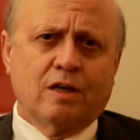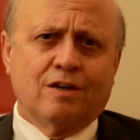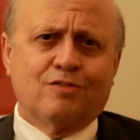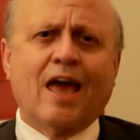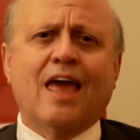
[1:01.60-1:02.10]

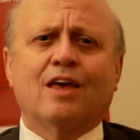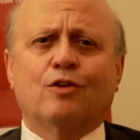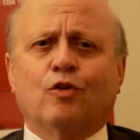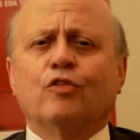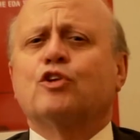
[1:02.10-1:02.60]
to
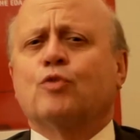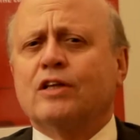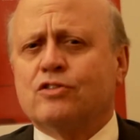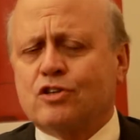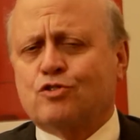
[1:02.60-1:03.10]
handle the
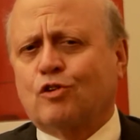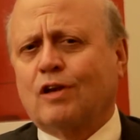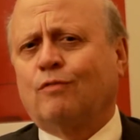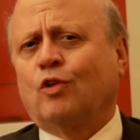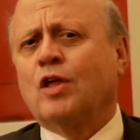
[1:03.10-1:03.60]

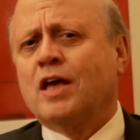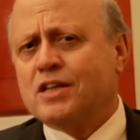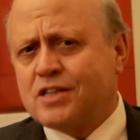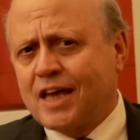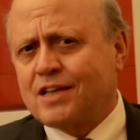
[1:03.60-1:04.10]
transistor-level
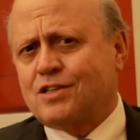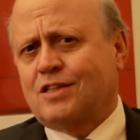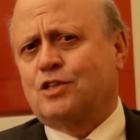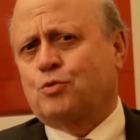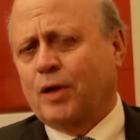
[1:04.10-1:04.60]
test
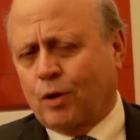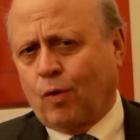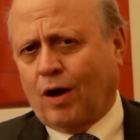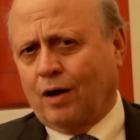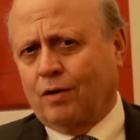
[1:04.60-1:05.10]
that's
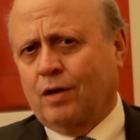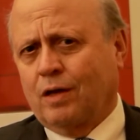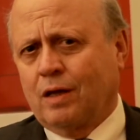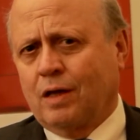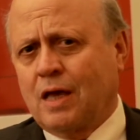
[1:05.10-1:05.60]
required.
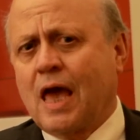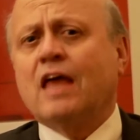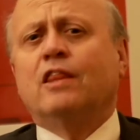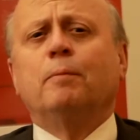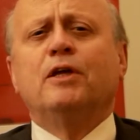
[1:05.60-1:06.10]
And
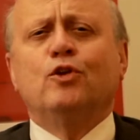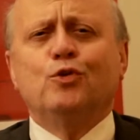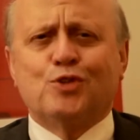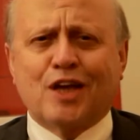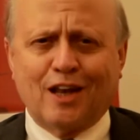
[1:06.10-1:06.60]
there'll be new
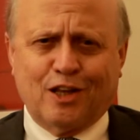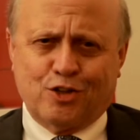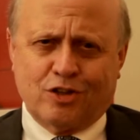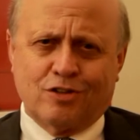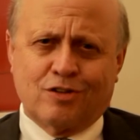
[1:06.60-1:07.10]

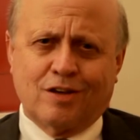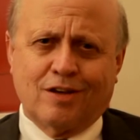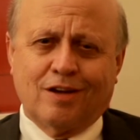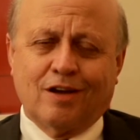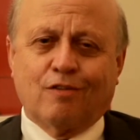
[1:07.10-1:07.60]
challenges
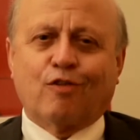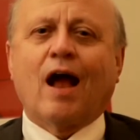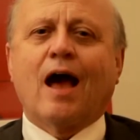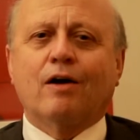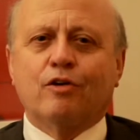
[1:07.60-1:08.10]
for
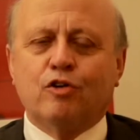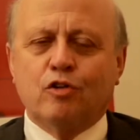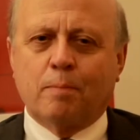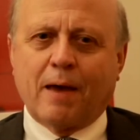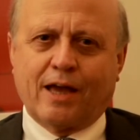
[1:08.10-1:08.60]
how to do
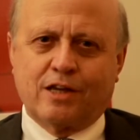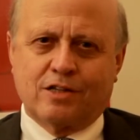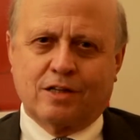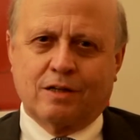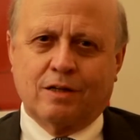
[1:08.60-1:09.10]
the
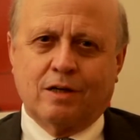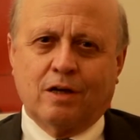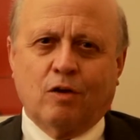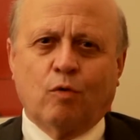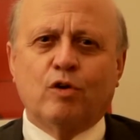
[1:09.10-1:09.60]
packaging.
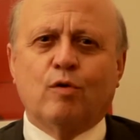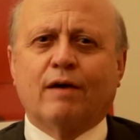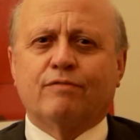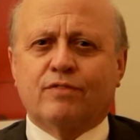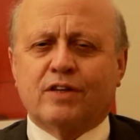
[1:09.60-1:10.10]
When you
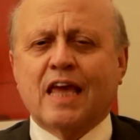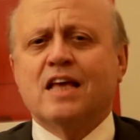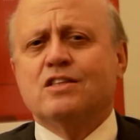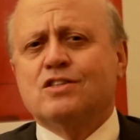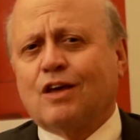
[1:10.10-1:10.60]
have
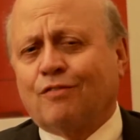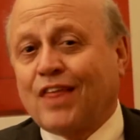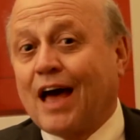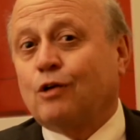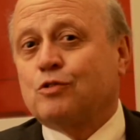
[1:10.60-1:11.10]
tens of
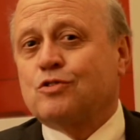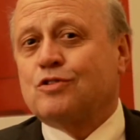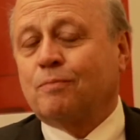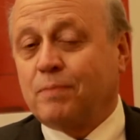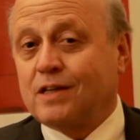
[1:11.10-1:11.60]
thousands
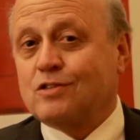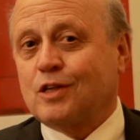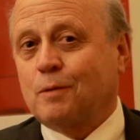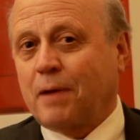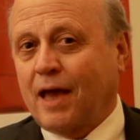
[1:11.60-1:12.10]
of pins in
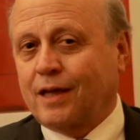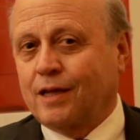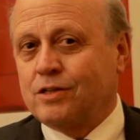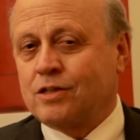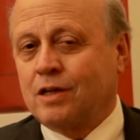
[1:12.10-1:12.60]
a
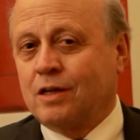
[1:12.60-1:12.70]
package,